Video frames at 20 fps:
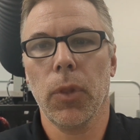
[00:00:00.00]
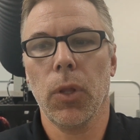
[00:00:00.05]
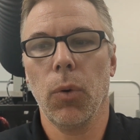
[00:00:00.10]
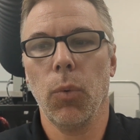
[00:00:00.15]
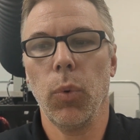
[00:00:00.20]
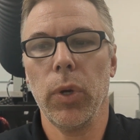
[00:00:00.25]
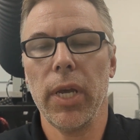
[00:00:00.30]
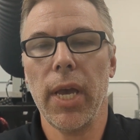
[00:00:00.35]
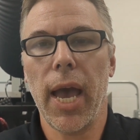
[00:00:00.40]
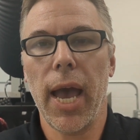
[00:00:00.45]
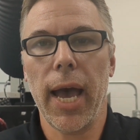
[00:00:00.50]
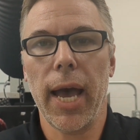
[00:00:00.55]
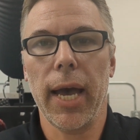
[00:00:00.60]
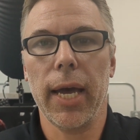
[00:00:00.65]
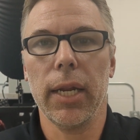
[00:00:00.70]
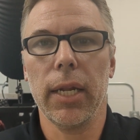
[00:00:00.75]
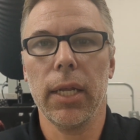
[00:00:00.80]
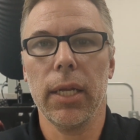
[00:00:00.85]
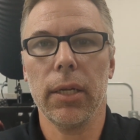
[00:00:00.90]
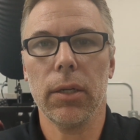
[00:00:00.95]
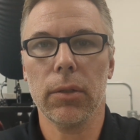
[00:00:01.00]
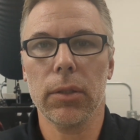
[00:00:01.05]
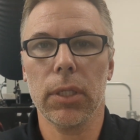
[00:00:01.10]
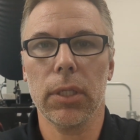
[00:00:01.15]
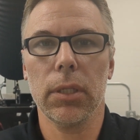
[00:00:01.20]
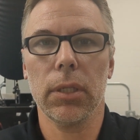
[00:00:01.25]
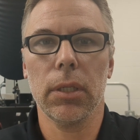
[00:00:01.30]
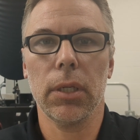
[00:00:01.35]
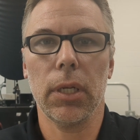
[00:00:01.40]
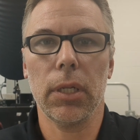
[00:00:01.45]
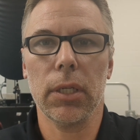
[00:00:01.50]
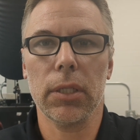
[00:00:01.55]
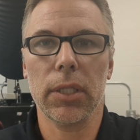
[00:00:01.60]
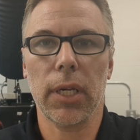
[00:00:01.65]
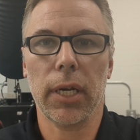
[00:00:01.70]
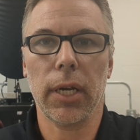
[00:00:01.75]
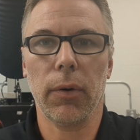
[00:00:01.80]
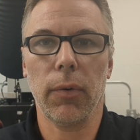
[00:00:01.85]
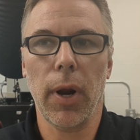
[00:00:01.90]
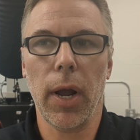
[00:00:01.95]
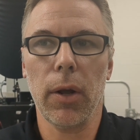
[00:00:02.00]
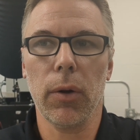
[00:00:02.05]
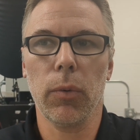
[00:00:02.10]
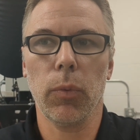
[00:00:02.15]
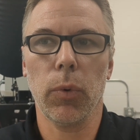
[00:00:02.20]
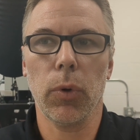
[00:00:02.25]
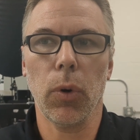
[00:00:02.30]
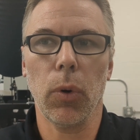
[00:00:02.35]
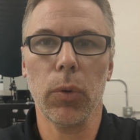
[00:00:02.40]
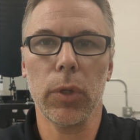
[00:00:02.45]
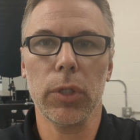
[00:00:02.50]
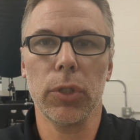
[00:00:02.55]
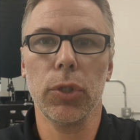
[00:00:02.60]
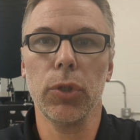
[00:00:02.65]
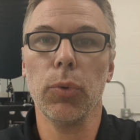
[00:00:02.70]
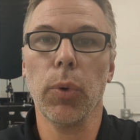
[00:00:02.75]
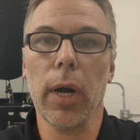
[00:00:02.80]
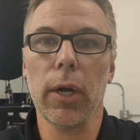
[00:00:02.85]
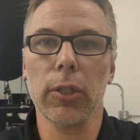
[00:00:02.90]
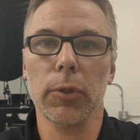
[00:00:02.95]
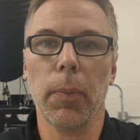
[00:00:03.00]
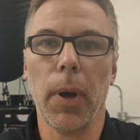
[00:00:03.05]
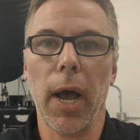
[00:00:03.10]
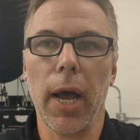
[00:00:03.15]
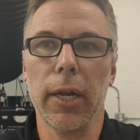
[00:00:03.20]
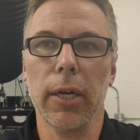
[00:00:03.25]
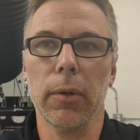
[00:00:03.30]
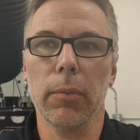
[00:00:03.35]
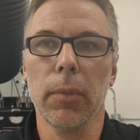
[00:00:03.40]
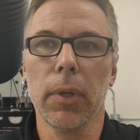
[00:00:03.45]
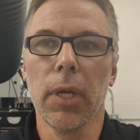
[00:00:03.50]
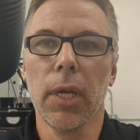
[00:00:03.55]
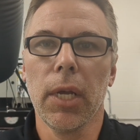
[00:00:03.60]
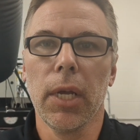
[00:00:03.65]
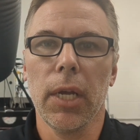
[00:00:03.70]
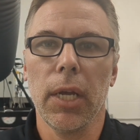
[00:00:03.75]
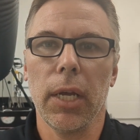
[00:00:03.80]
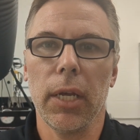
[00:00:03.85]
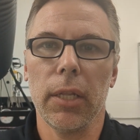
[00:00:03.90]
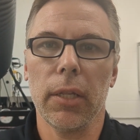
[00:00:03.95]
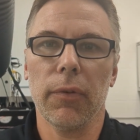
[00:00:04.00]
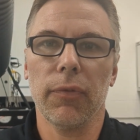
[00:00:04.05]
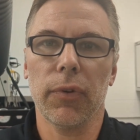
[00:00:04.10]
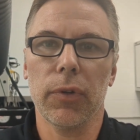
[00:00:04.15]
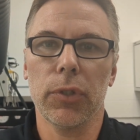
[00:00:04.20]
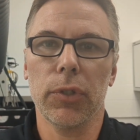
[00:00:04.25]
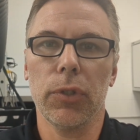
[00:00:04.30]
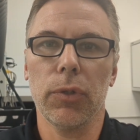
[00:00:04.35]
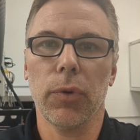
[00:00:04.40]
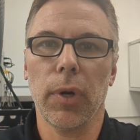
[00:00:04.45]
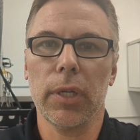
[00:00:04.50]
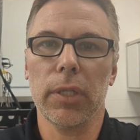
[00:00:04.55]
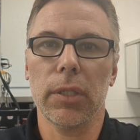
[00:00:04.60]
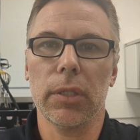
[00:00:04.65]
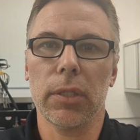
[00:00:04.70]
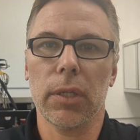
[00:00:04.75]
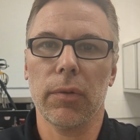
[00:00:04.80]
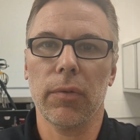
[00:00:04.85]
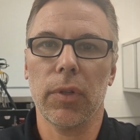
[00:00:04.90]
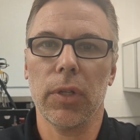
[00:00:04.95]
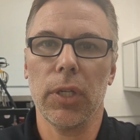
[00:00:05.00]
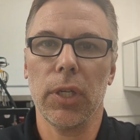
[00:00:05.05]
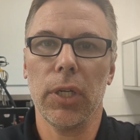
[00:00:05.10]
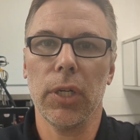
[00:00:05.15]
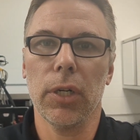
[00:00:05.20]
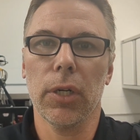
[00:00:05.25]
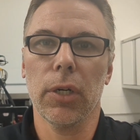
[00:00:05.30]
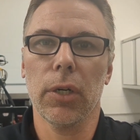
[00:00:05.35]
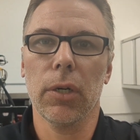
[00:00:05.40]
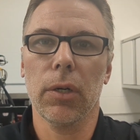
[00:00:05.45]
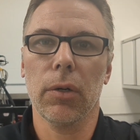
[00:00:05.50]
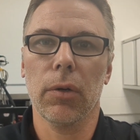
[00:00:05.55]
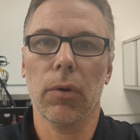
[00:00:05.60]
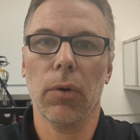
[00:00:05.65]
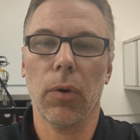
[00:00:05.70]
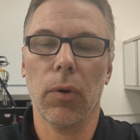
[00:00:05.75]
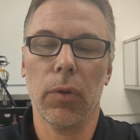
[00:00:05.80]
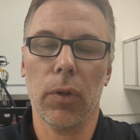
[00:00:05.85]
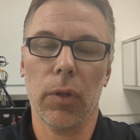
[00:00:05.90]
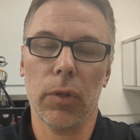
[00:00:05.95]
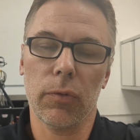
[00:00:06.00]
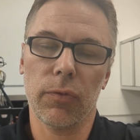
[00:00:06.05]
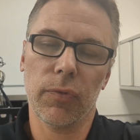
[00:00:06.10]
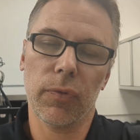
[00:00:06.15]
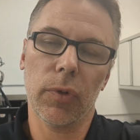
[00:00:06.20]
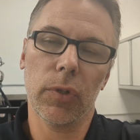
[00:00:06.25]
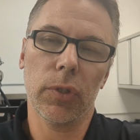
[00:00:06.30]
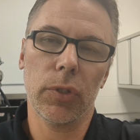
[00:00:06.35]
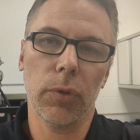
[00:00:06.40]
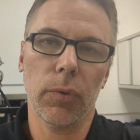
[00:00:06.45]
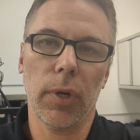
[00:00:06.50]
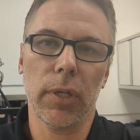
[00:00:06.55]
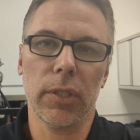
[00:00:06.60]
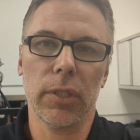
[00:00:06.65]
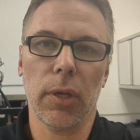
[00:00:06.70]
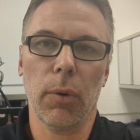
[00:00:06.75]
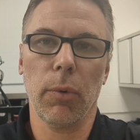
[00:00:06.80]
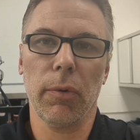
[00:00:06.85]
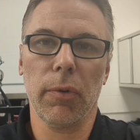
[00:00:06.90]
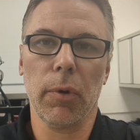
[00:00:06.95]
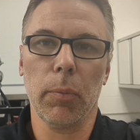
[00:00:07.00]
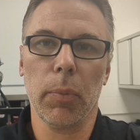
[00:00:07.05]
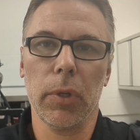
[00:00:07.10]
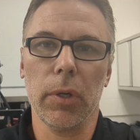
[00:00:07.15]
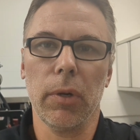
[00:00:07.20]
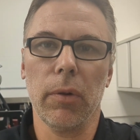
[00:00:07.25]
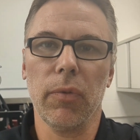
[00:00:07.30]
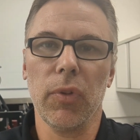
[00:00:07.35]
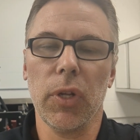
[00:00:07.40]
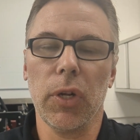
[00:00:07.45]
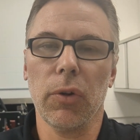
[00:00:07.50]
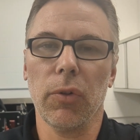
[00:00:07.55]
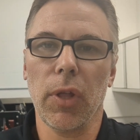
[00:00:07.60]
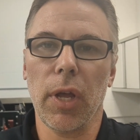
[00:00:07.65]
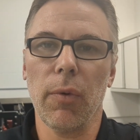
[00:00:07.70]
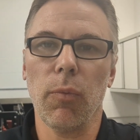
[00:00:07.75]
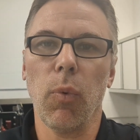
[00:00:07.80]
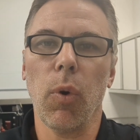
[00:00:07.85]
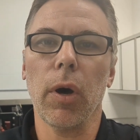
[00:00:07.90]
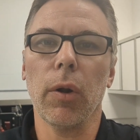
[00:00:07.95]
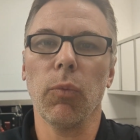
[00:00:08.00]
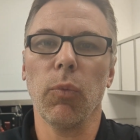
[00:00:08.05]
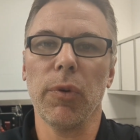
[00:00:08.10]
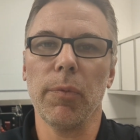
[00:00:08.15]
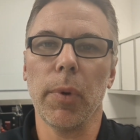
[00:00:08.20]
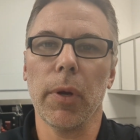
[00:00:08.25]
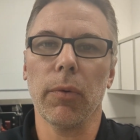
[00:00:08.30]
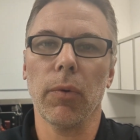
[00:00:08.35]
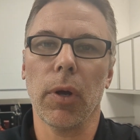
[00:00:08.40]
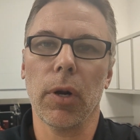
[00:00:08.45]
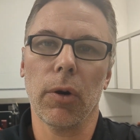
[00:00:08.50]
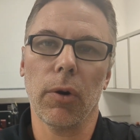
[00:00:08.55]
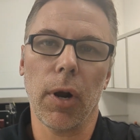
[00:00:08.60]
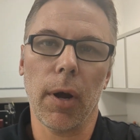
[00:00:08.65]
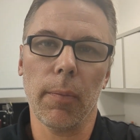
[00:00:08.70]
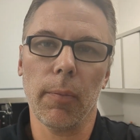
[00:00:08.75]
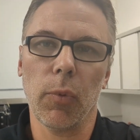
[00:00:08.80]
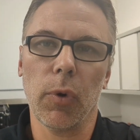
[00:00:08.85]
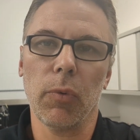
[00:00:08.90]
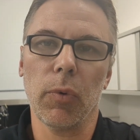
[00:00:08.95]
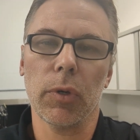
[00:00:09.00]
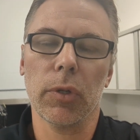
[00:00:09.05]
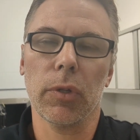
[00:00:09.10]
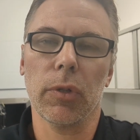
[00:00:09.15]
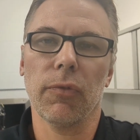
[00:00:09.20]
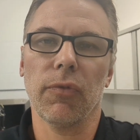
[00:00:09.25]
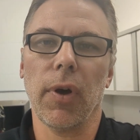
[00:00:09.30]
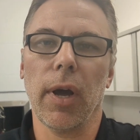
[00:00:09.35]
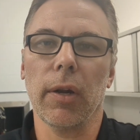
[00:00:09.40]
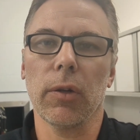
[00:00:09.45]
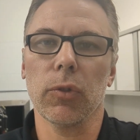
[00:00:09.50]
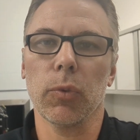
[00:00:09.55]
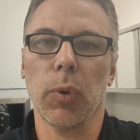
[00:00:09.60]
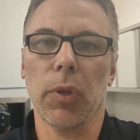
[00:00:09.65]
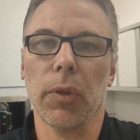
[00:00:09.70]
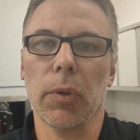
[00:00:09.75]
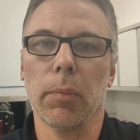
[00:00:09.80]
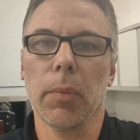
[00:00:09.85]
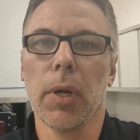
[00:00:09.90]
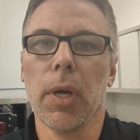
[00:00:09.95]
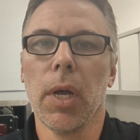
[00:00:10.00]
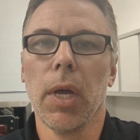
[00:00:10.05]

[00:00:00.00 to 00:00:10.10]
We had Hilton in the second round. We're only 2 rounds behind them. In the first 2 races of the year, or the first 2 races that we've completed of the year, they won. We've been runner-up. We went to the finals with them.